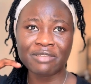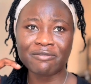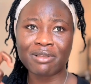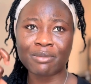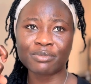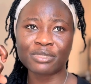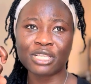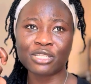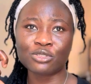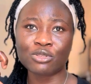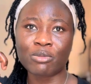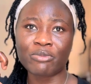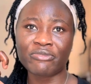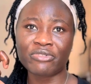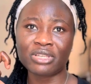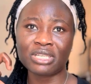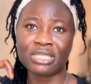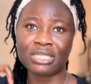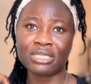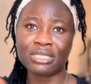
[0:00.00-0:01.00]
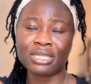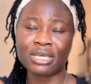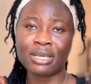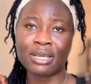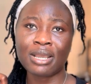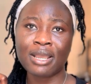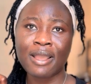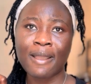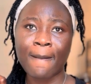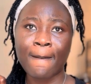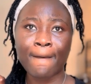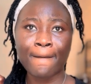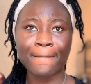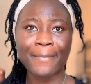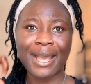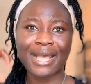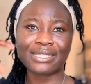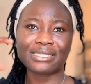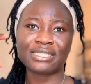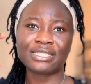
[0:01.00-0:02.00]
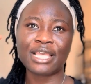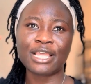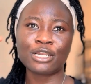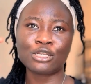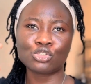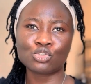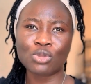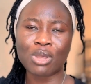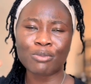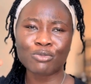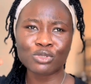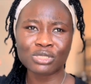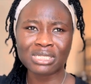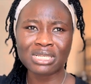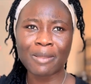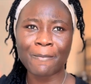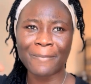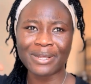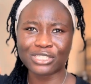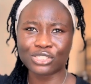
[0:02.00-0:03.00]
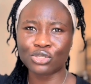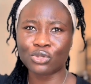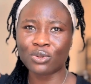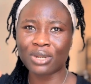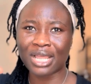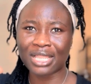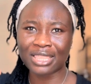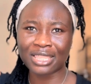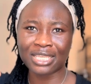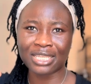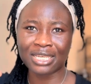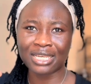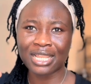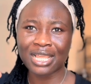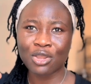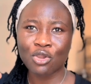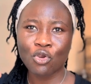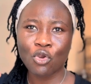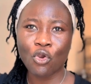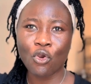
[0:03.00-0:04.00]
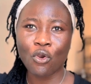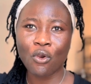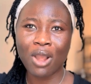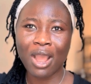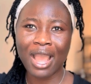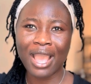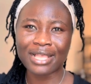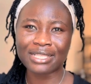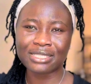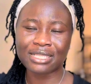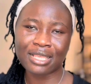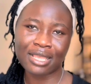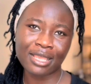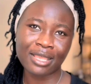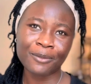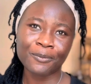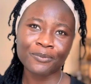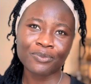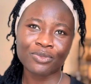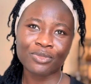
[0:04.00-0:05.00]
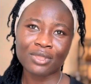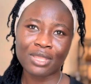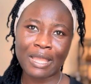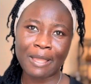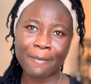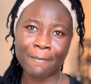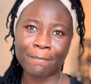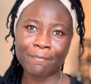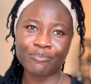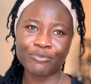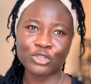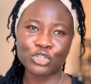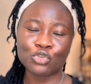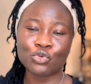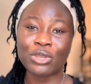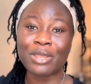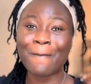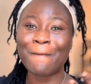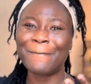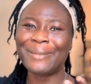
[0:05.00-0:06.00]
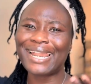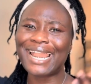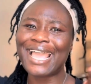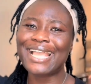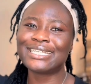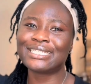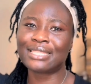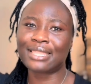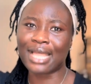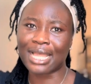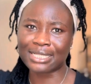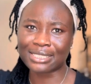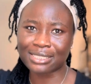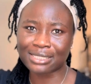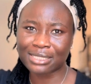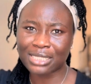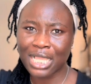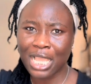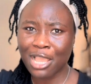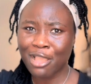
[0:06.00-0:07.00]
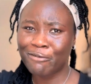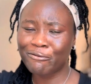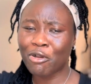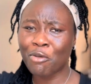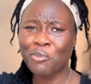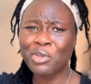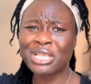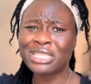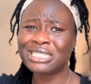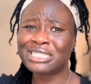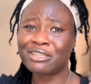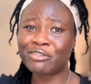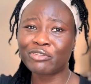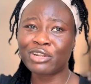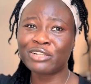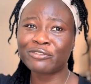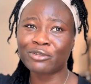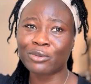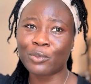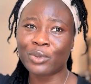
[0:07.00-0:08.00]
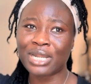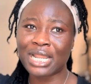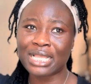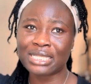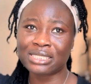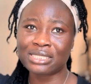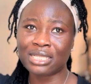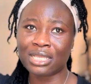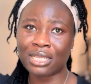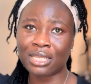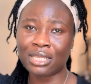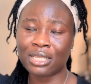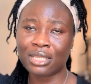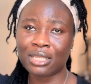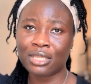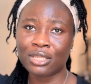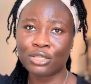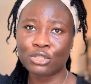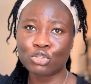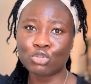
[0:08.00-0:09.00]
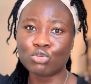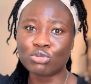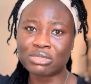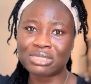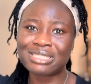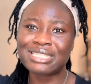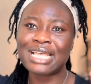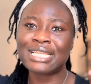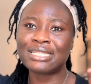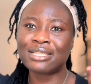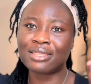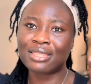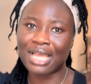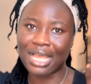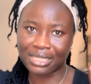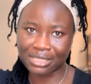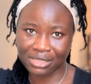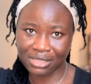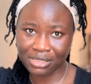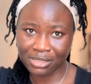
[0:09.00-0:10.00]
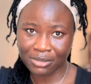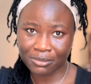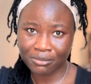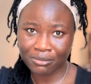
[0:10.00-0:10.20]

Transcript: If I'm saying something in the past tense, so I'm using a particular thing, or I say you implied that. For me, it's different from when I say you said that.